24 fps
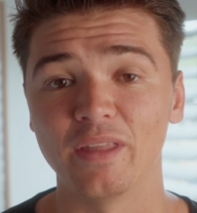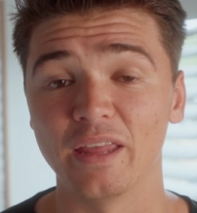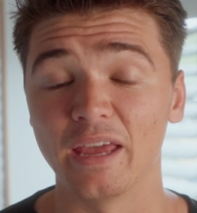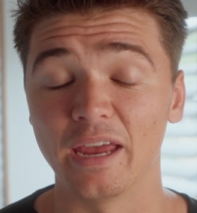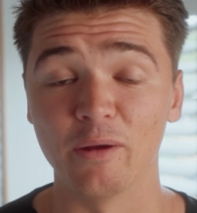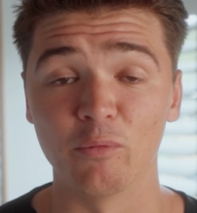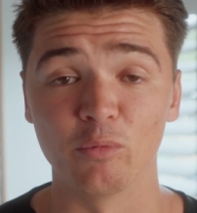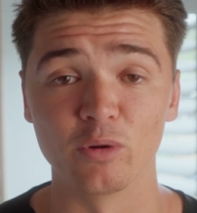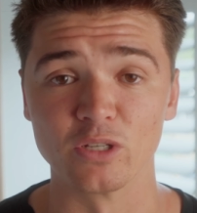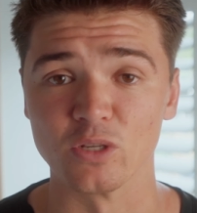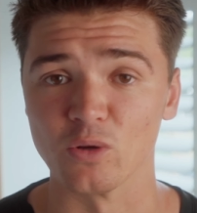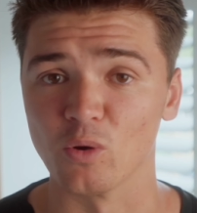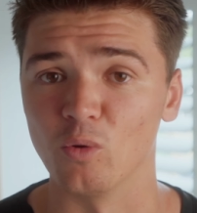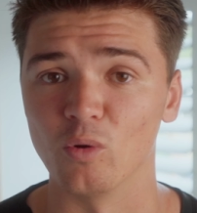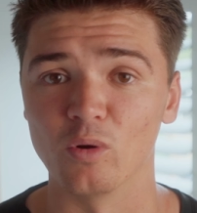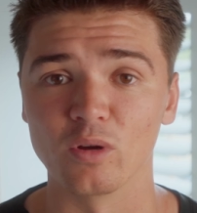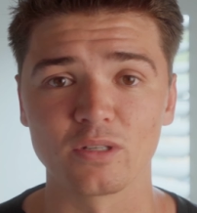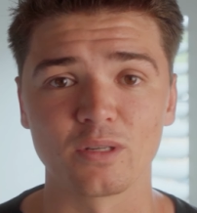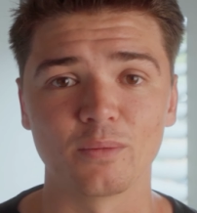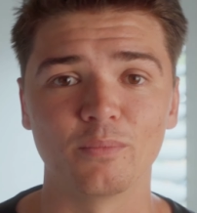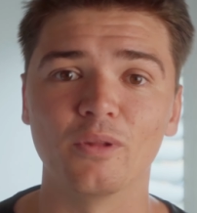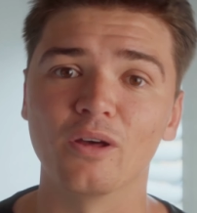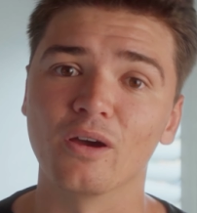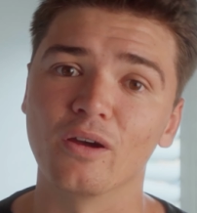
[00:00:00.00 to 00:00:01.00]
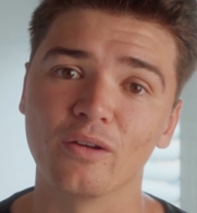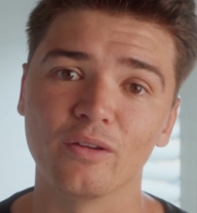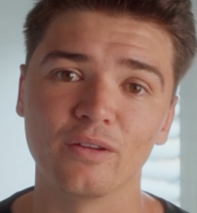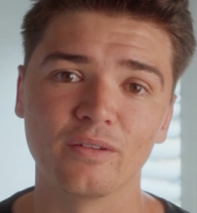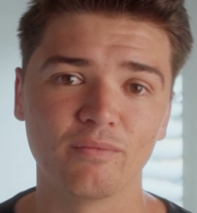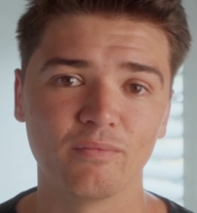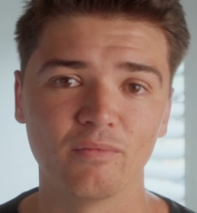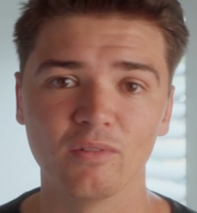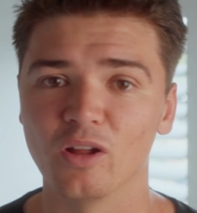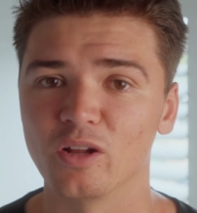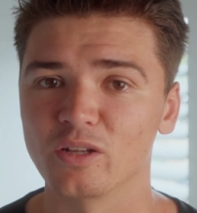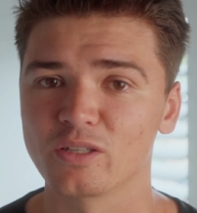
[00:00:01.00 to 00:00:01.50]
It was awesome though,
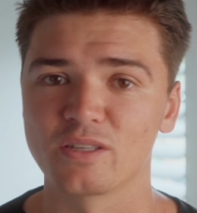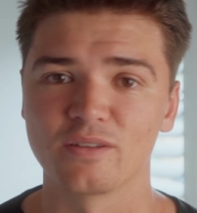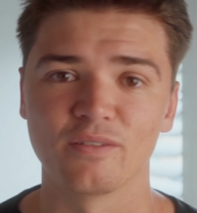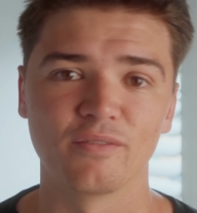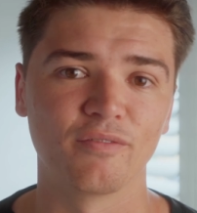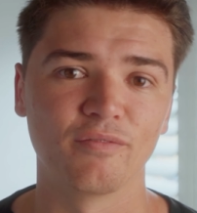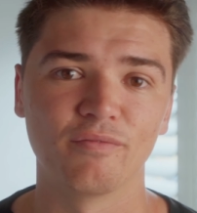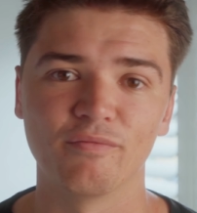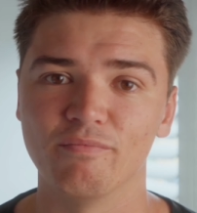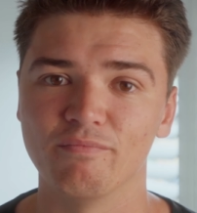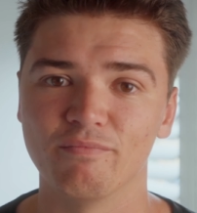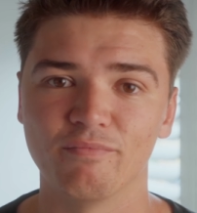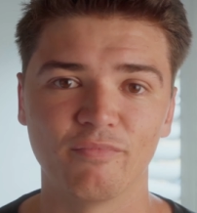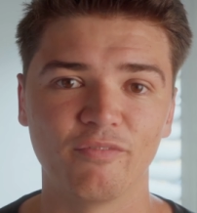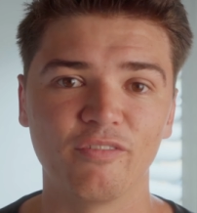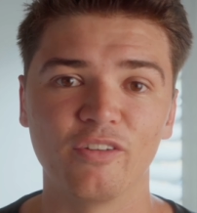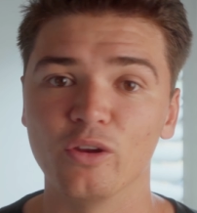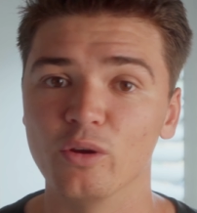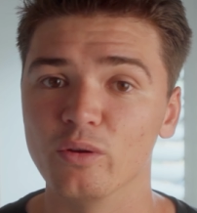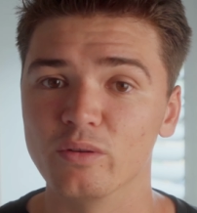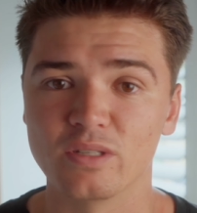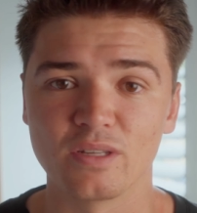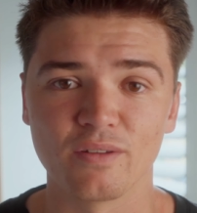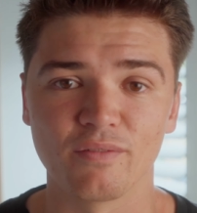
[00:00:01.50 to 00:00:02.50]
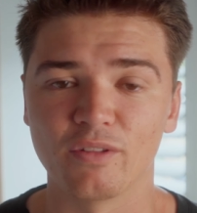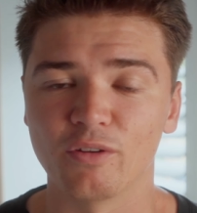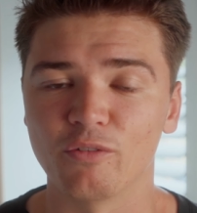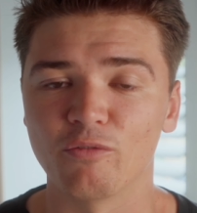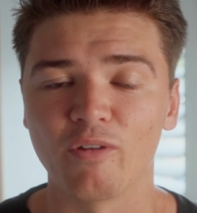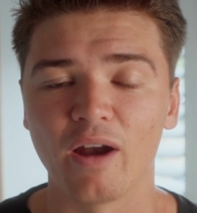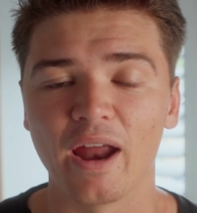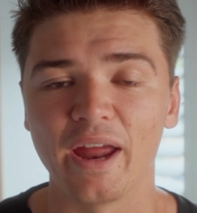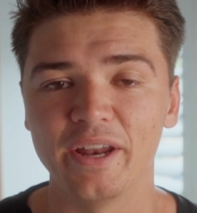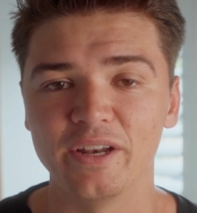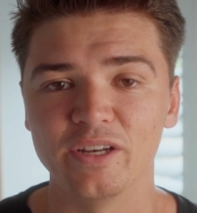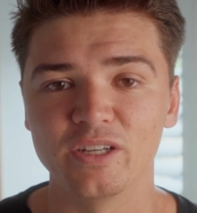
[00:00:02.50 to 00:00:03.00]
lots of views of the
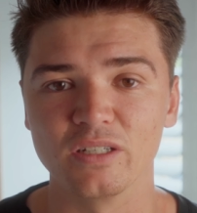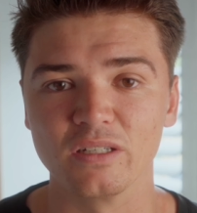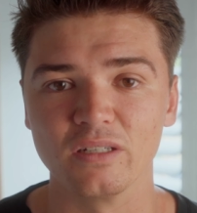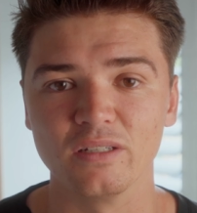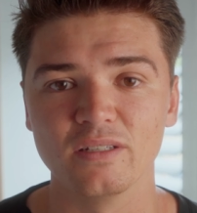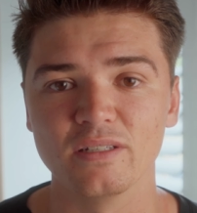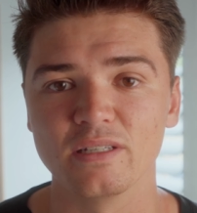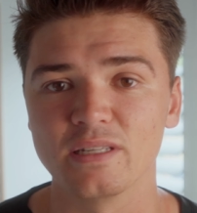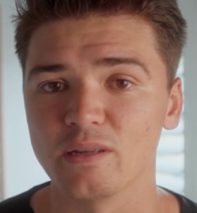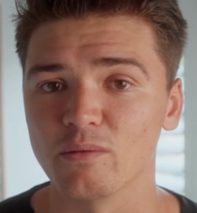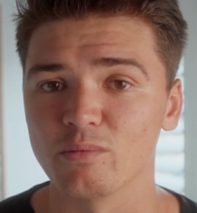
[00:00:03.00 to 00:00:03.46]
ranges.